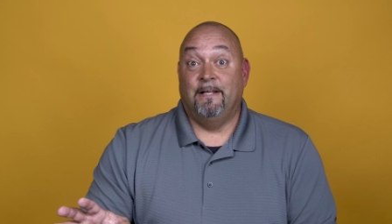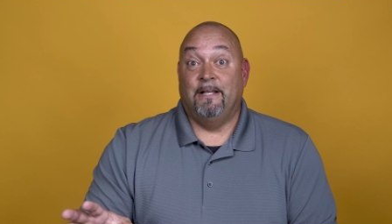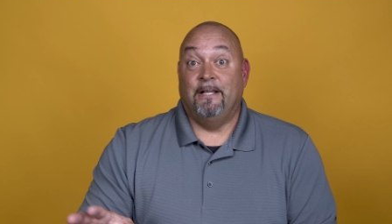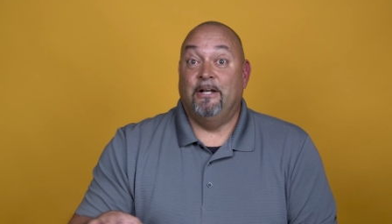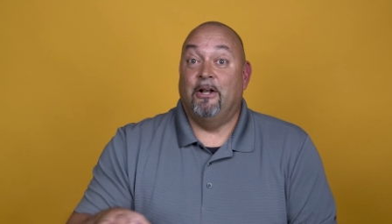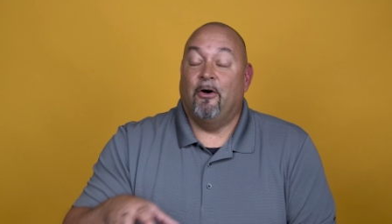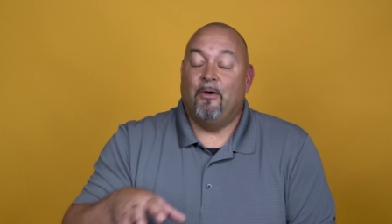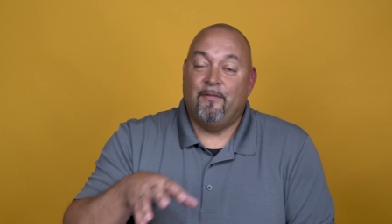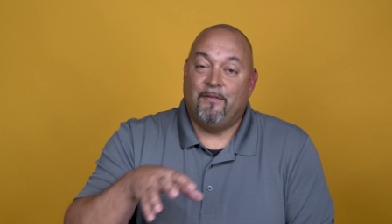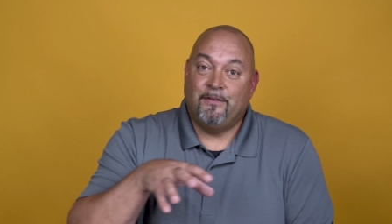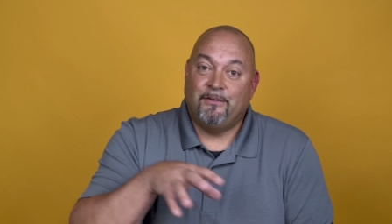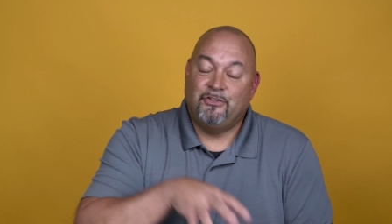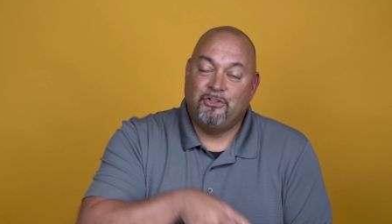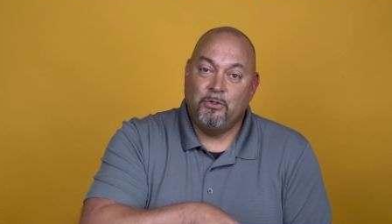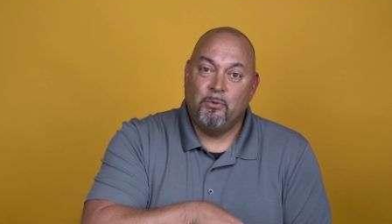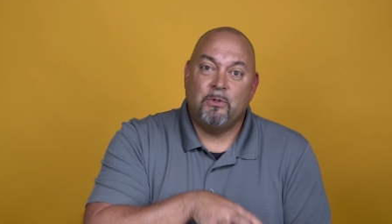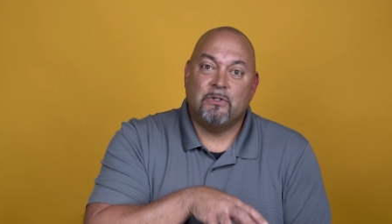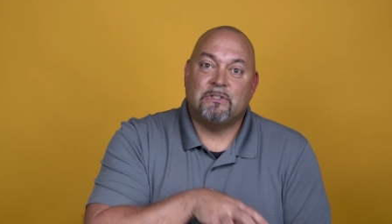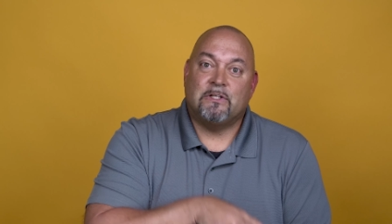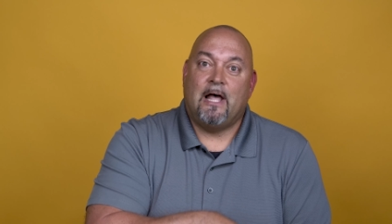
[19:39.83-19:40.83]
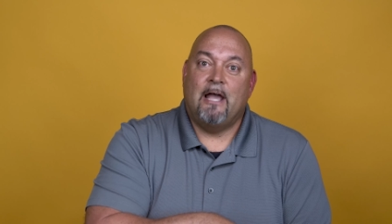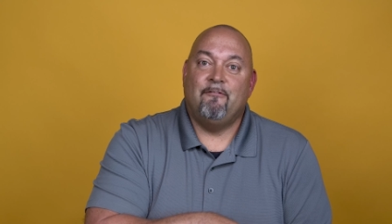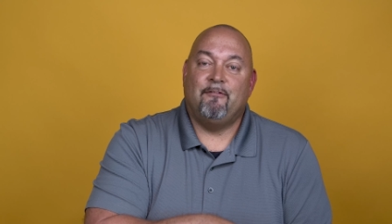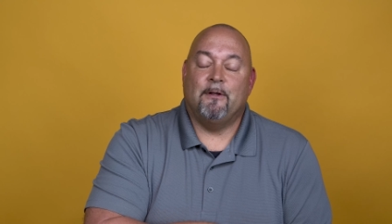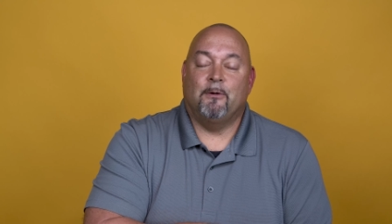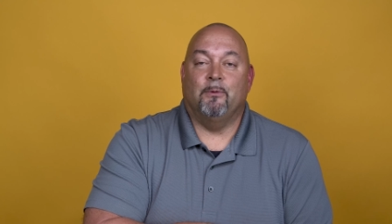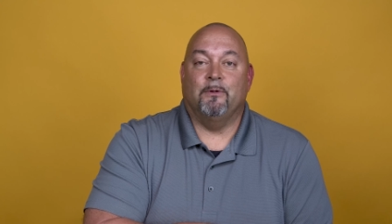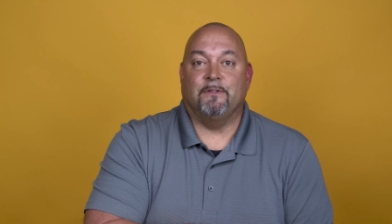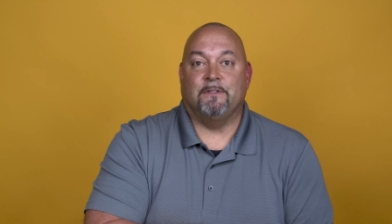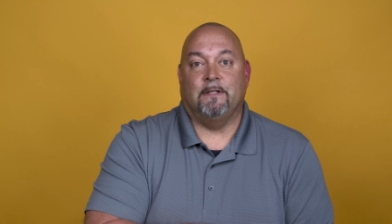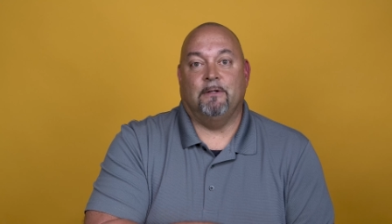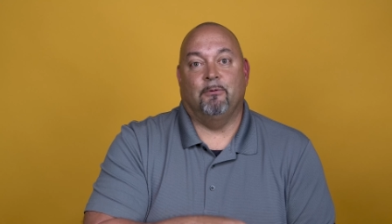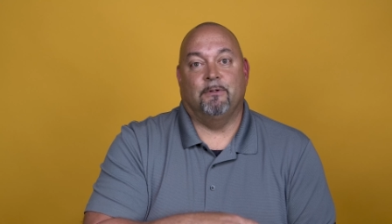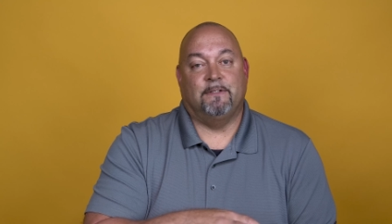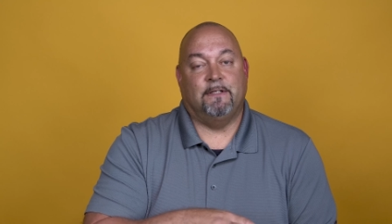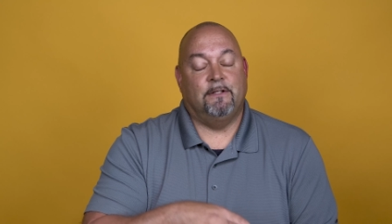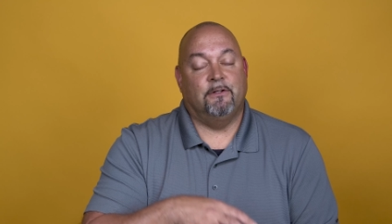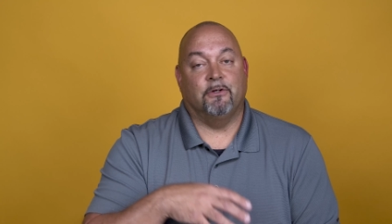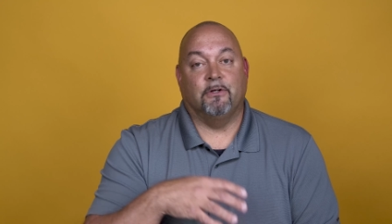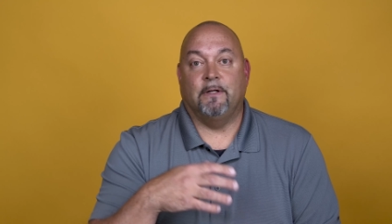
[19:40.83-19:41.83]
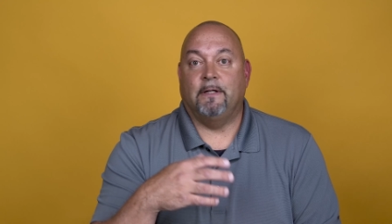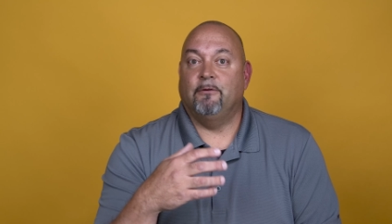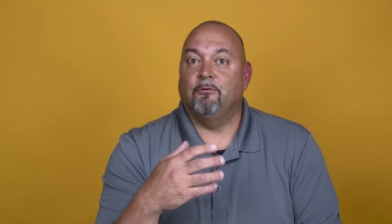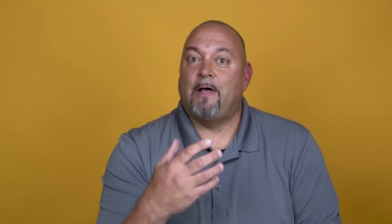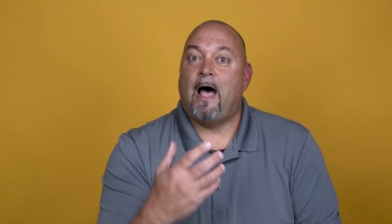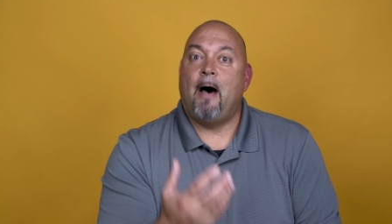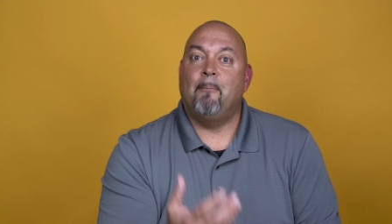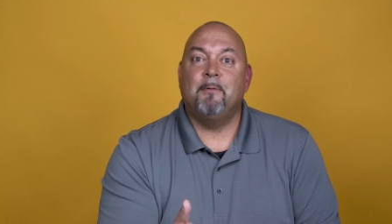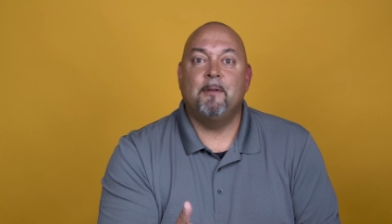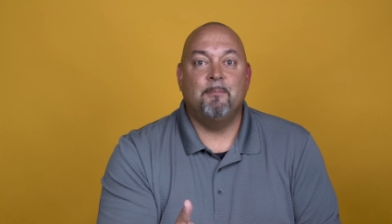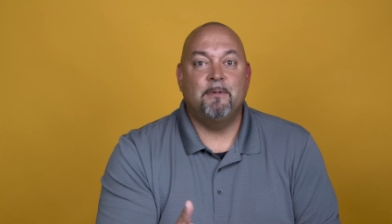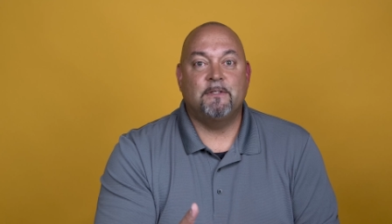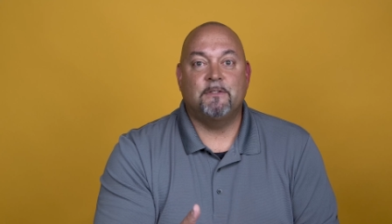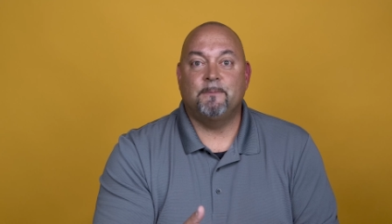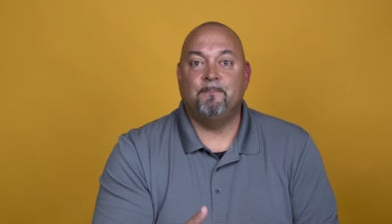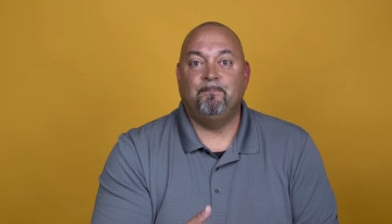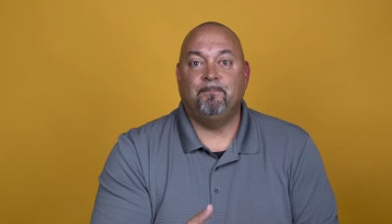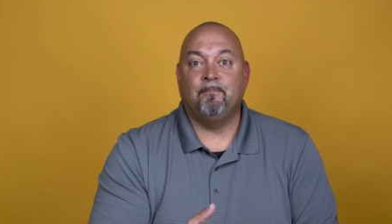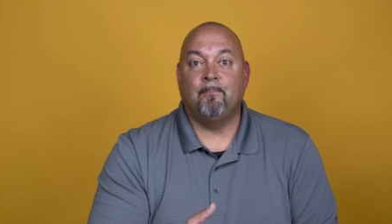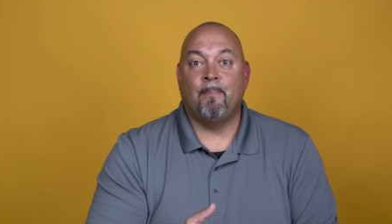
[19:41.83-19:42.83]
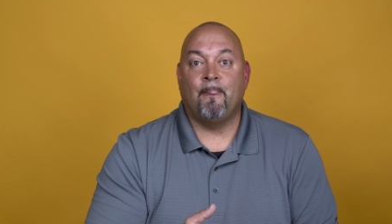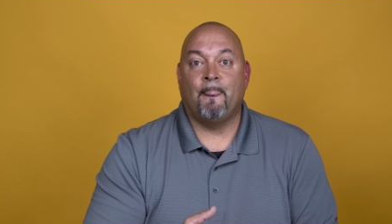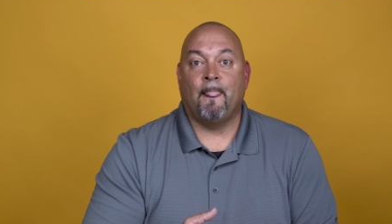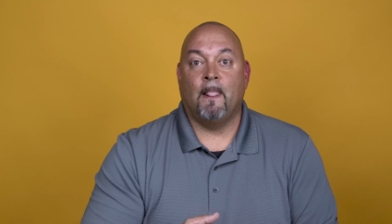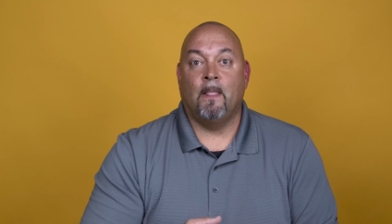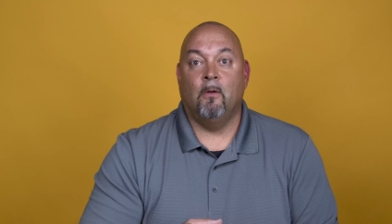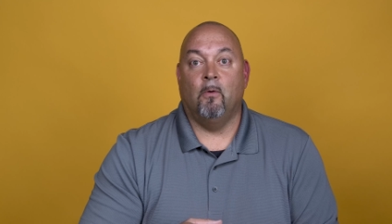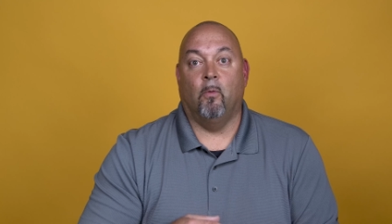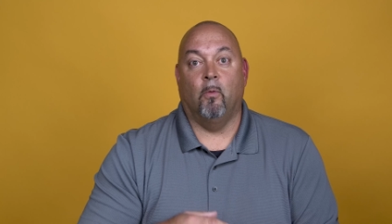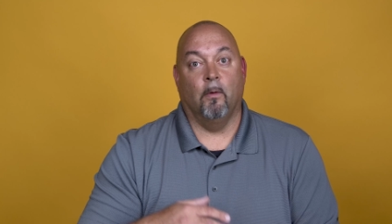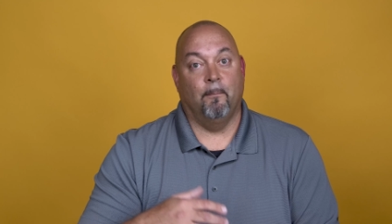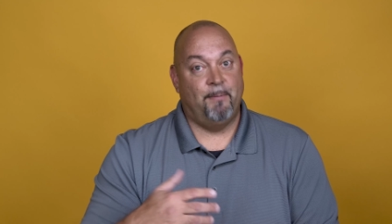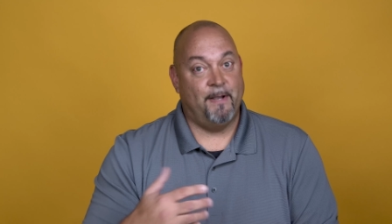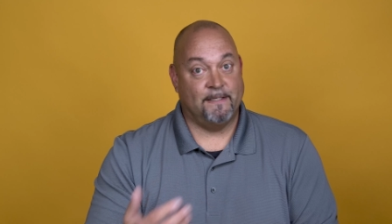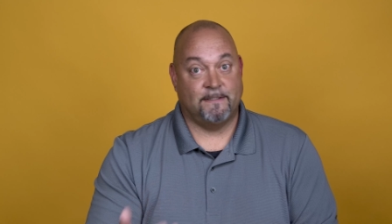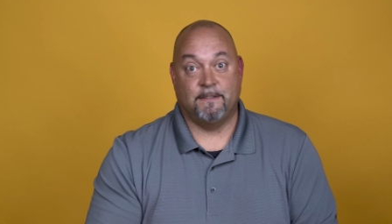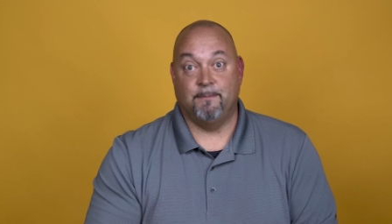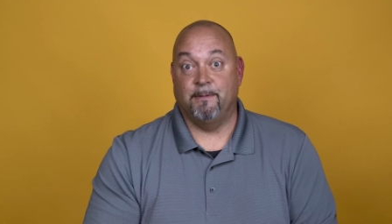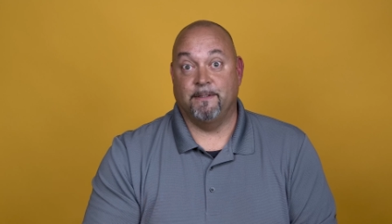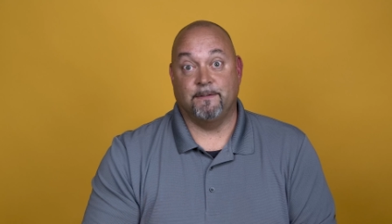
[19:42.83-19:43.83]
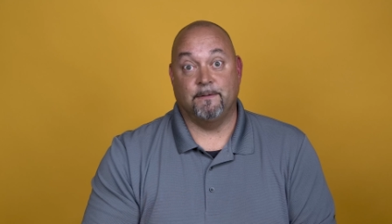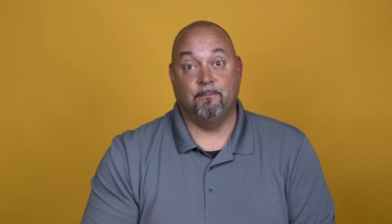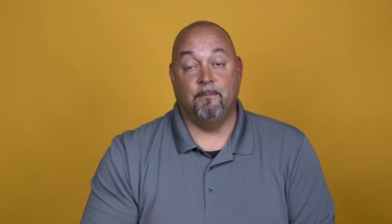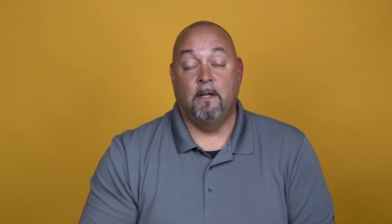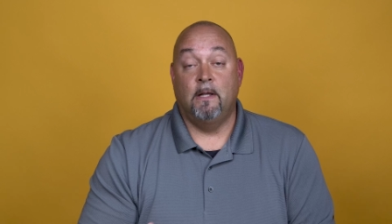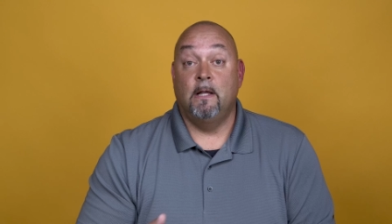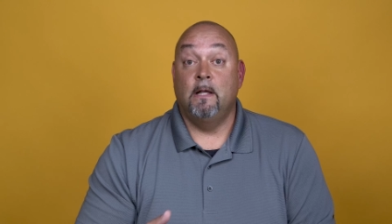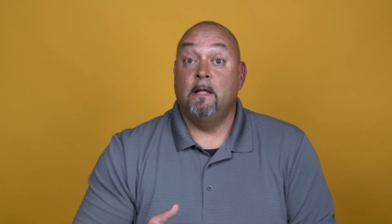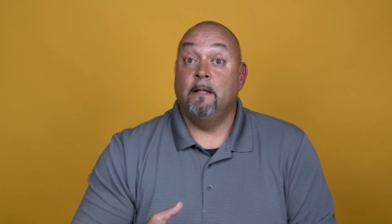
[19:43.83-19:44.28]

You know, the Jewish life there was it was either it was optimism or pessimism.